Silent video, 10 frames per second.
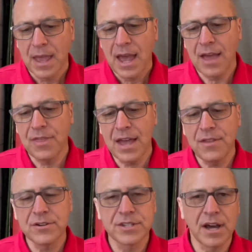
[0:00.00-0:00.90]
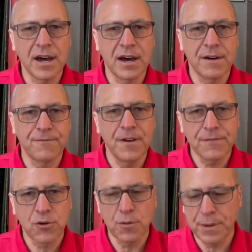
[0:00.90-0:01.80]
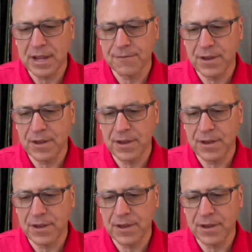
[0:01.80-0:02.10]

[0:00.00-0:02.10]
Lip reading: And then there's a fifth grouping of